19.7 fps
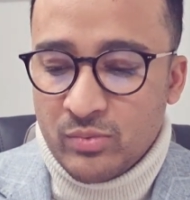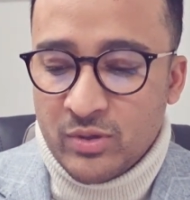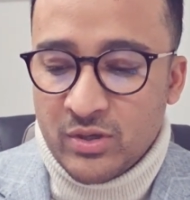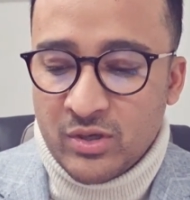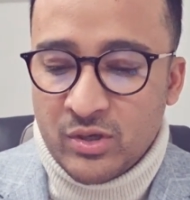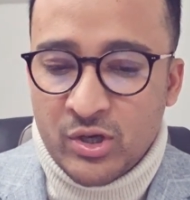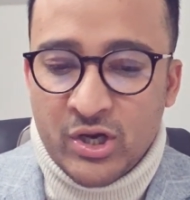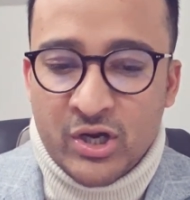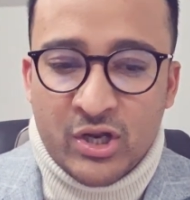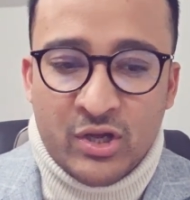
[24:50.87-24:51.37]

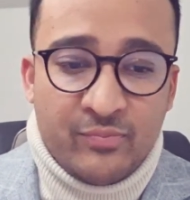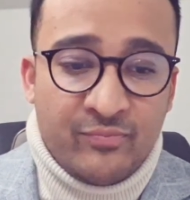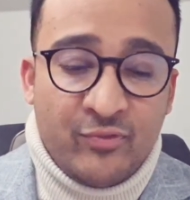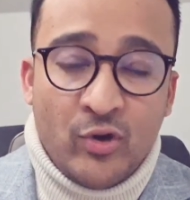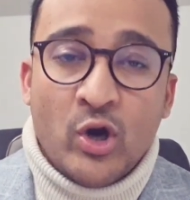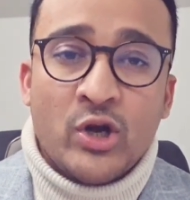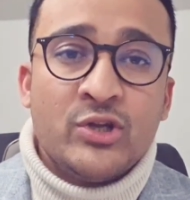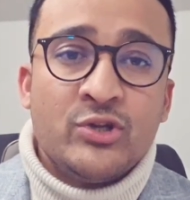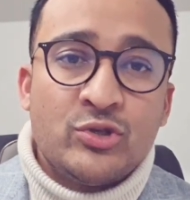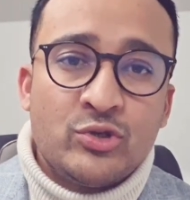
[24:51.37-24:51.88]
gonna
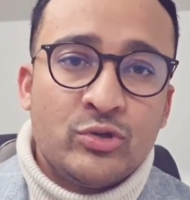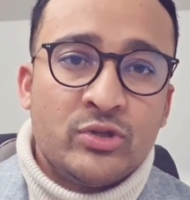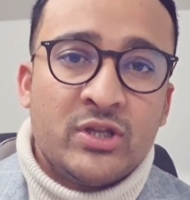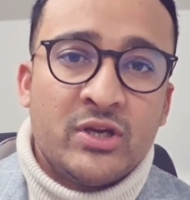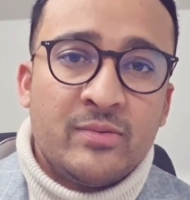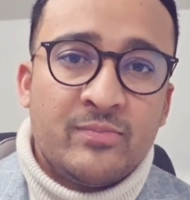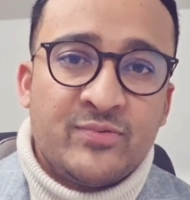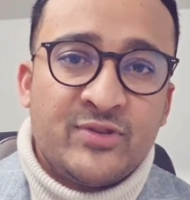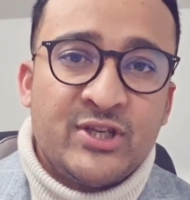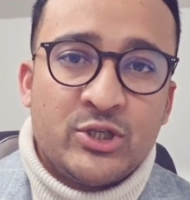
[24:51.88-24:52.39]
fall into
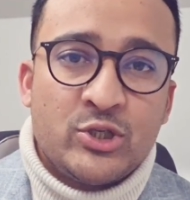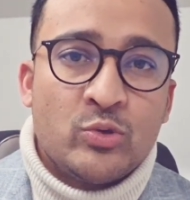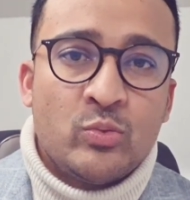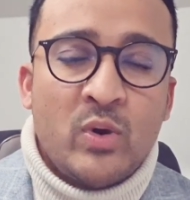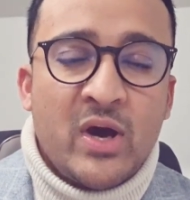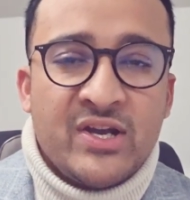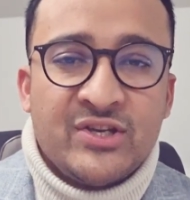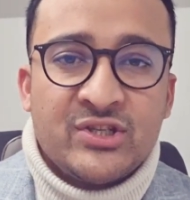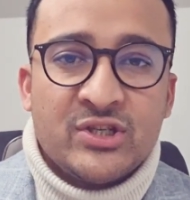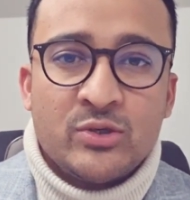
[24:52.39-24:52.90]
the
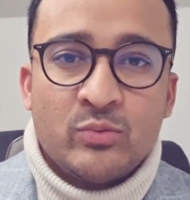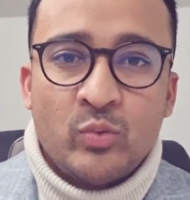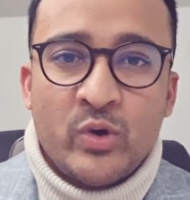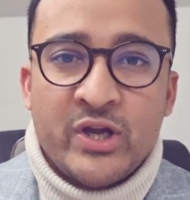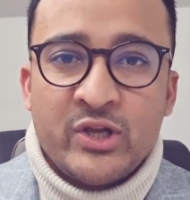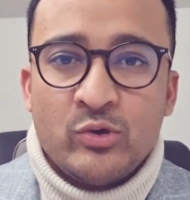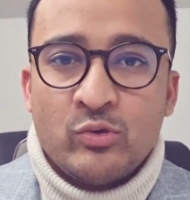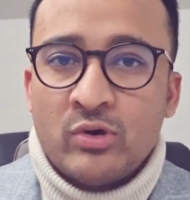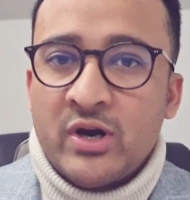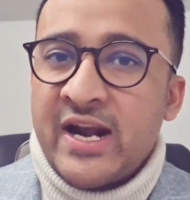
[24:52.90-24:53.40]
situation where
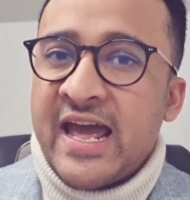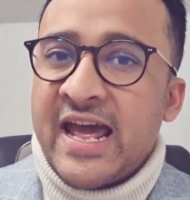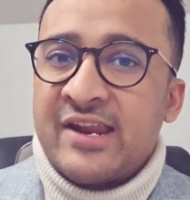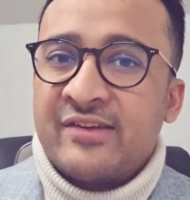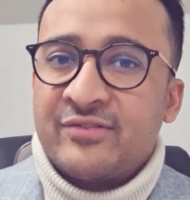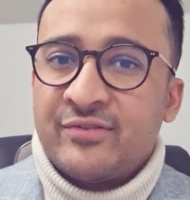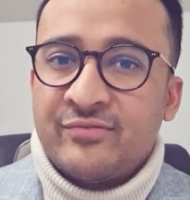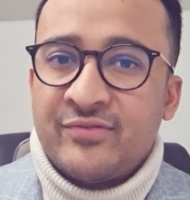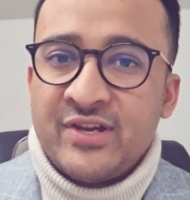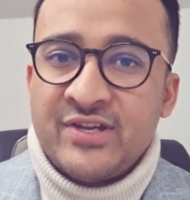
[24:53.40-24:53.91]
you run out
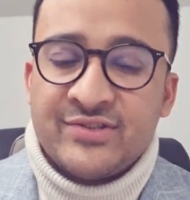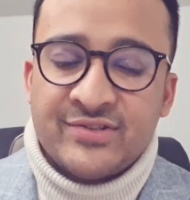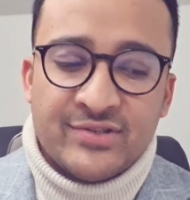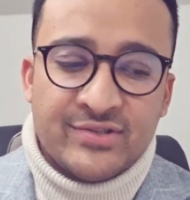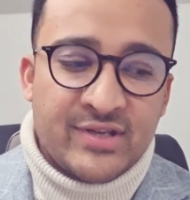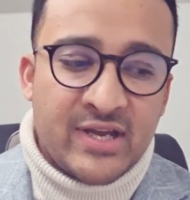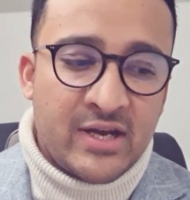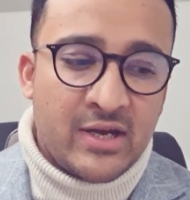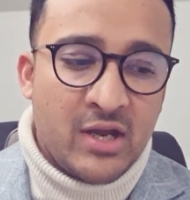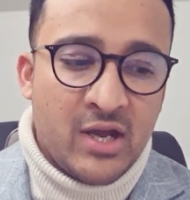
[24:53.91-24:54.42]
of the visas
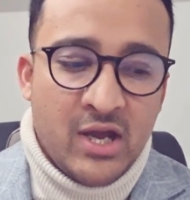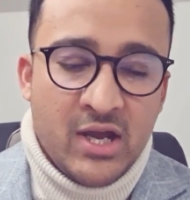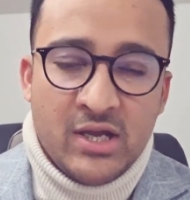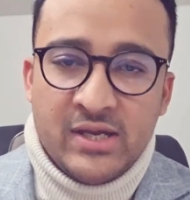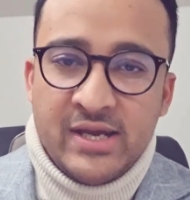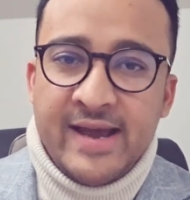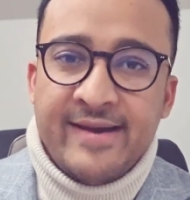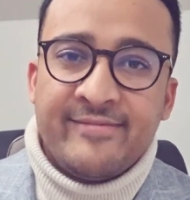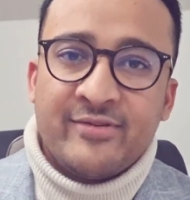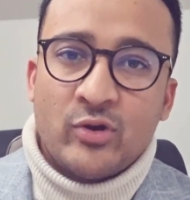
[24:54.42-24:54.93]
and
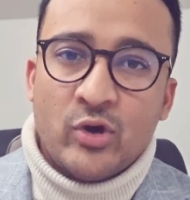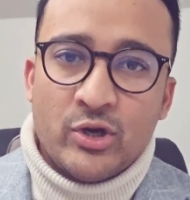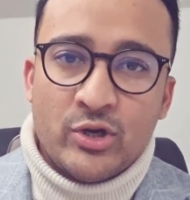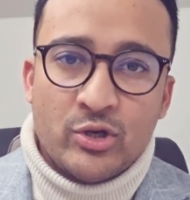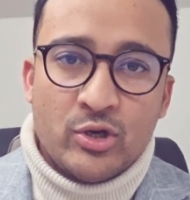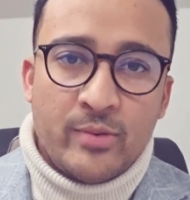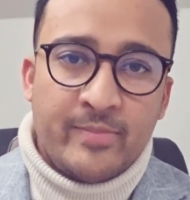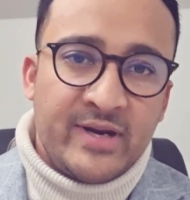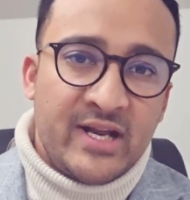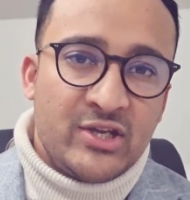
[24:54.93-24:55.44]
you haven't got your
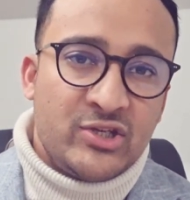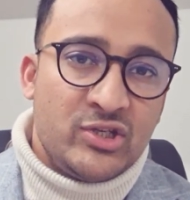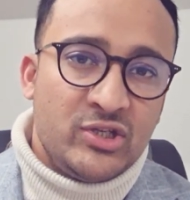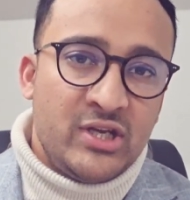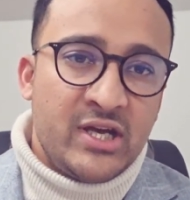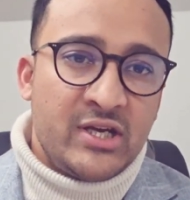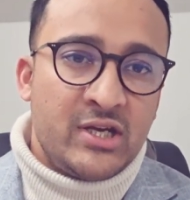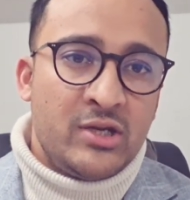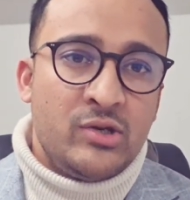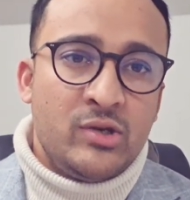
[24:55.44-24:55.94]
nomination
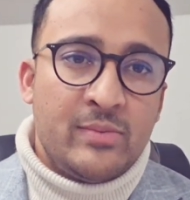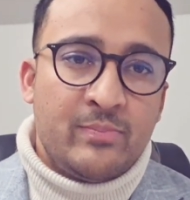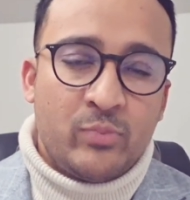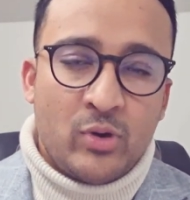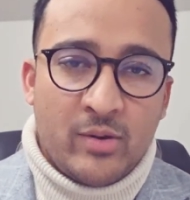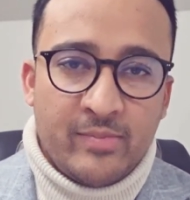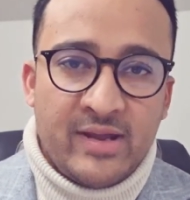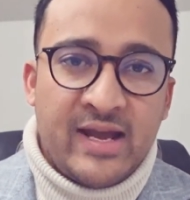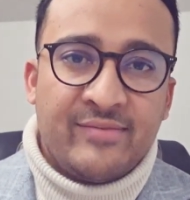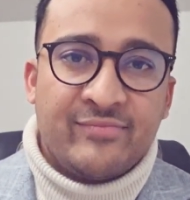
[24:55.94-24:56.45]
yet, and you
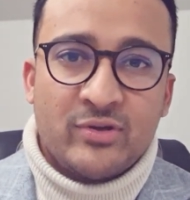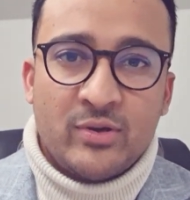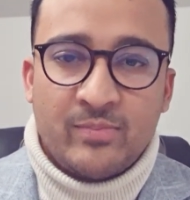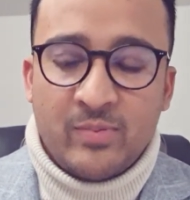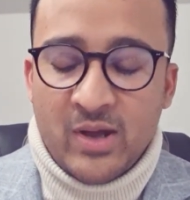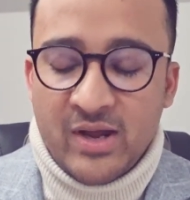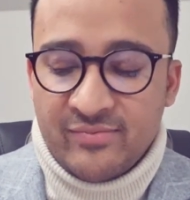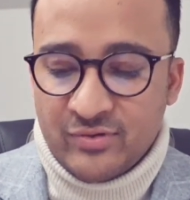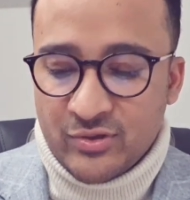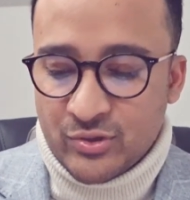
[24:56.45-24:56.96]
probably have to
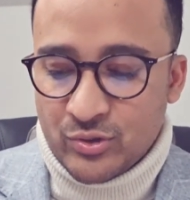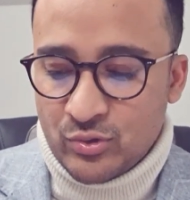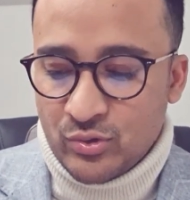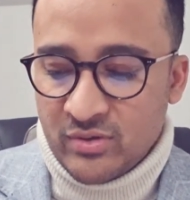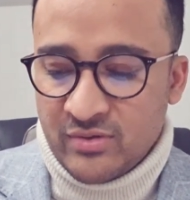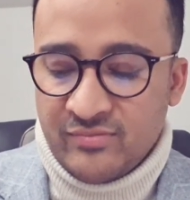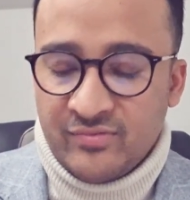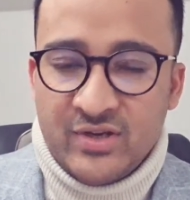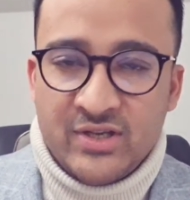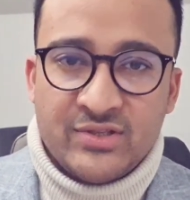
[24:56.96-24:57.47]
apply for a
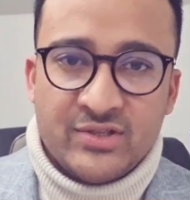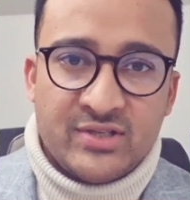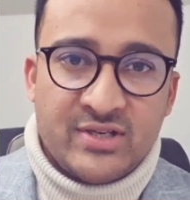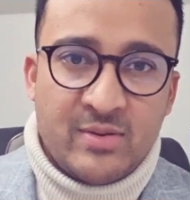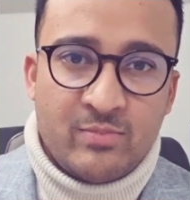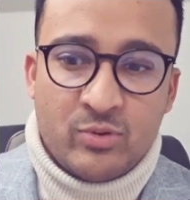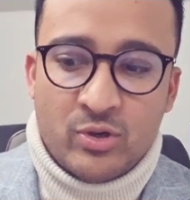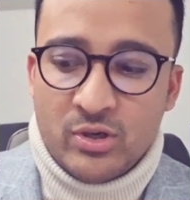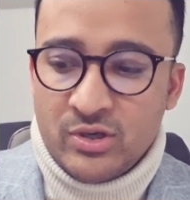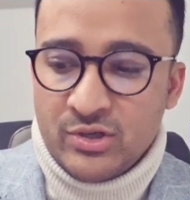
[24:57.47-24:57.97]
student visa
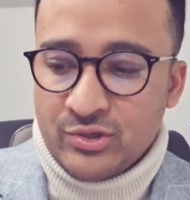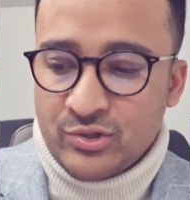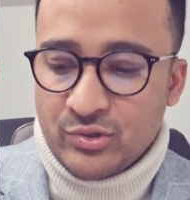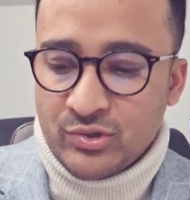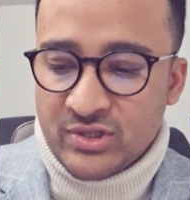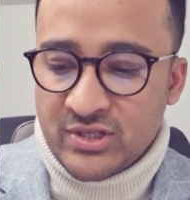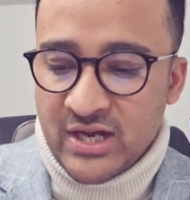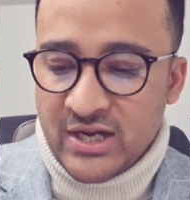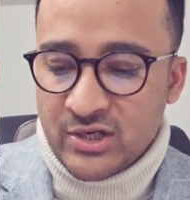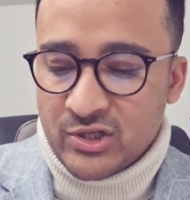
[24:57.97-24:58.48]
temporarily to
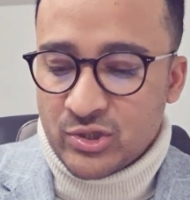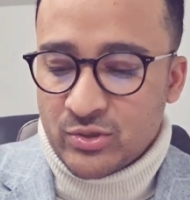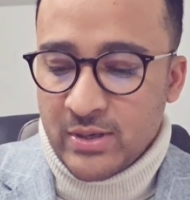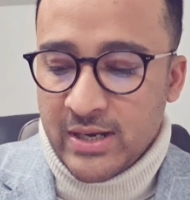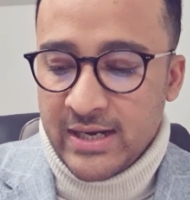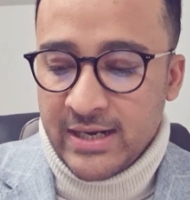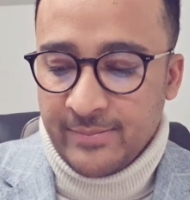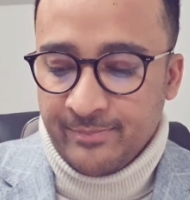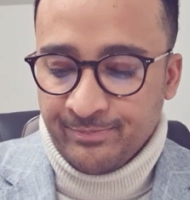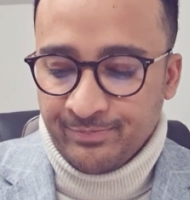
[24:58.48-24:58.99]
stay in
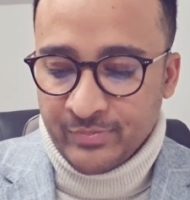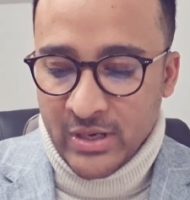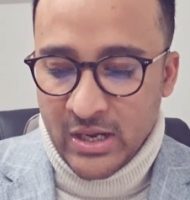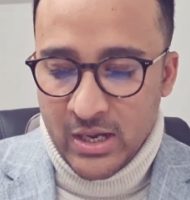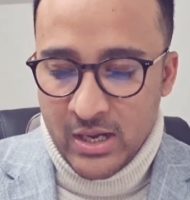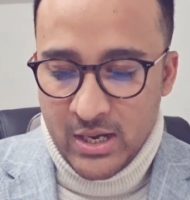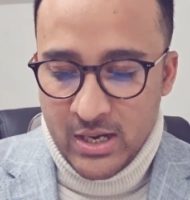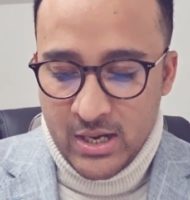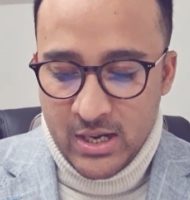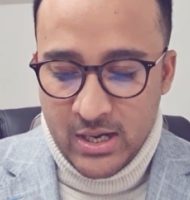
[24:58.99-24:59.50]
Australia.
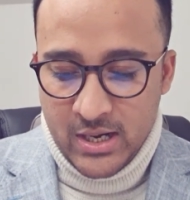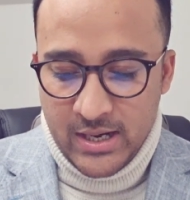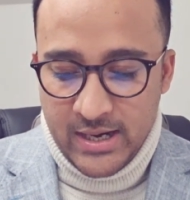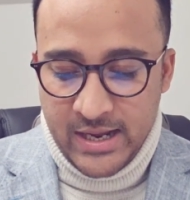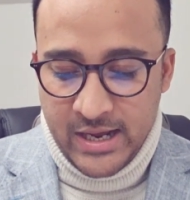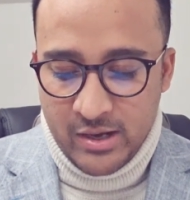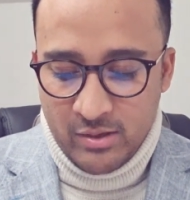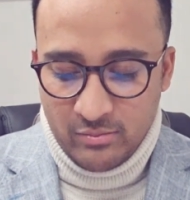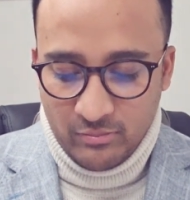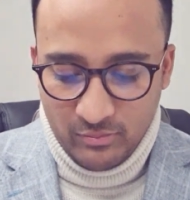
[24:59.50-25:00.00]

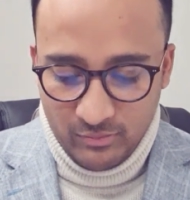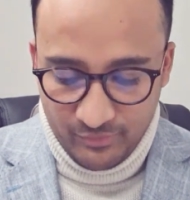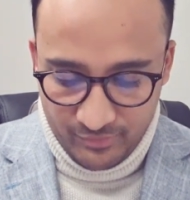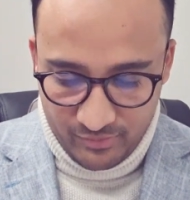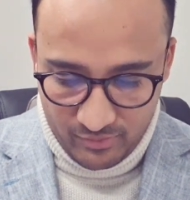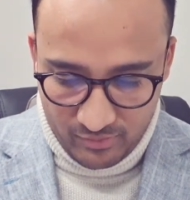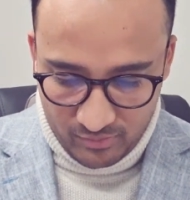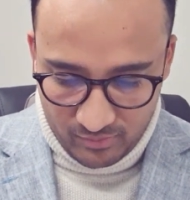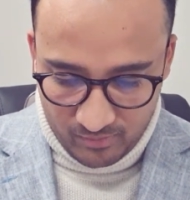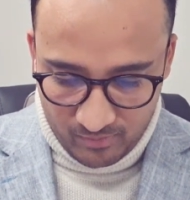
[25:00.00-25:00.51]
Now,
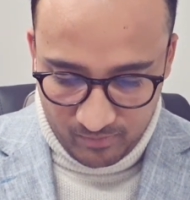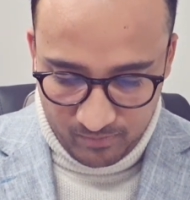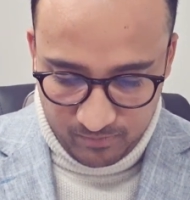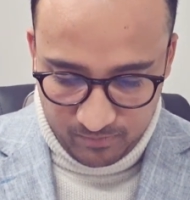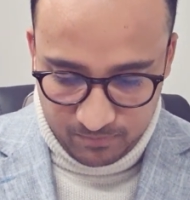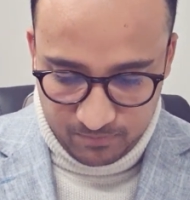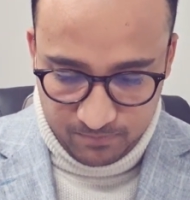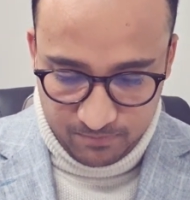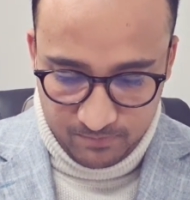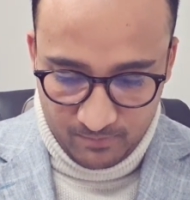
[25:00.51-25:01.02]

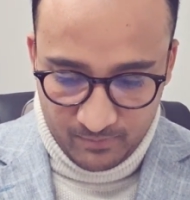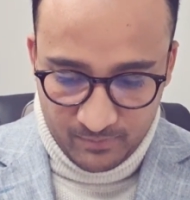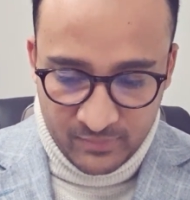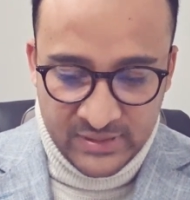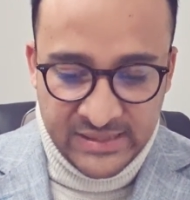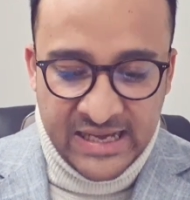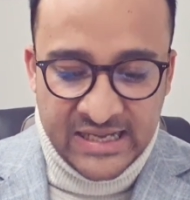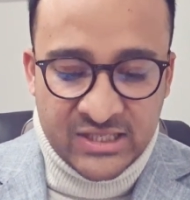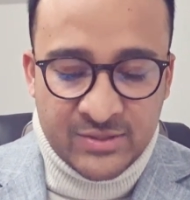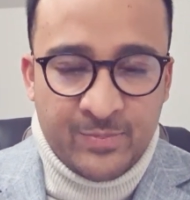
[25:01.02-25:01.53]

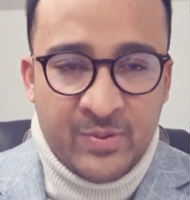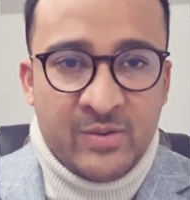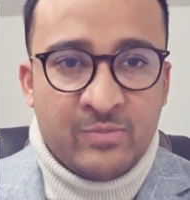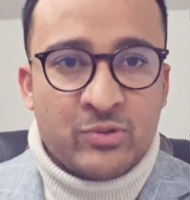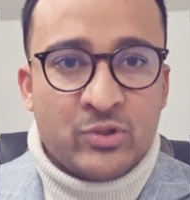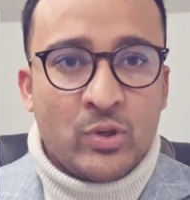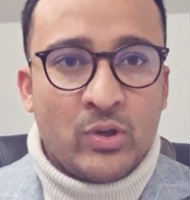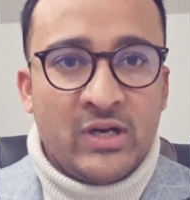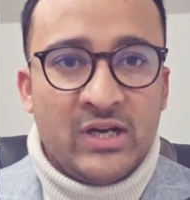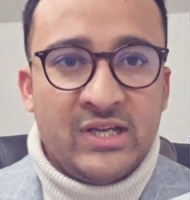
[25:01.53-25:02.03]
that's
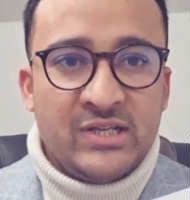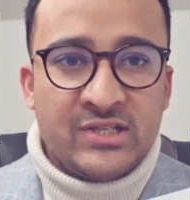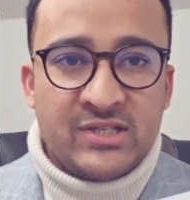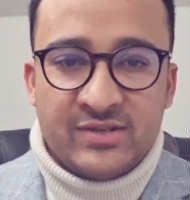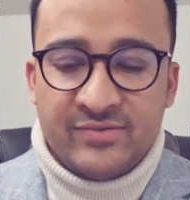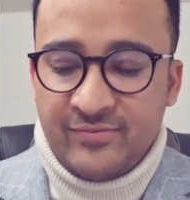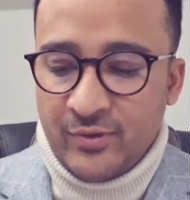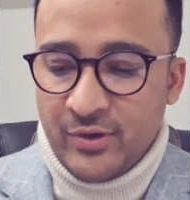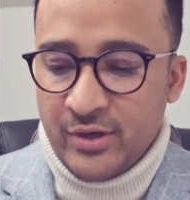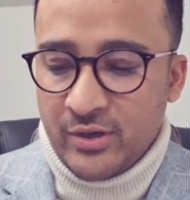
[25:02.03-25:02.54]
PMSOL list
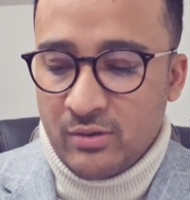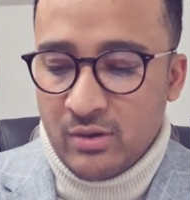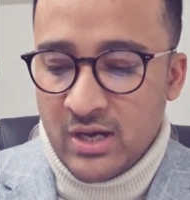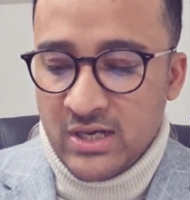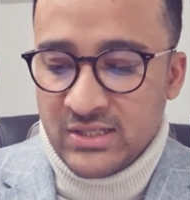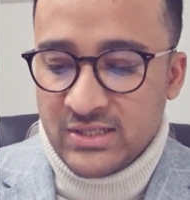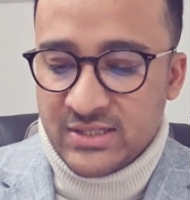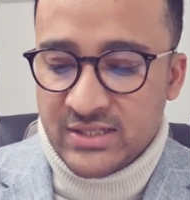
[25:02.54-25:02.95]
for you guys.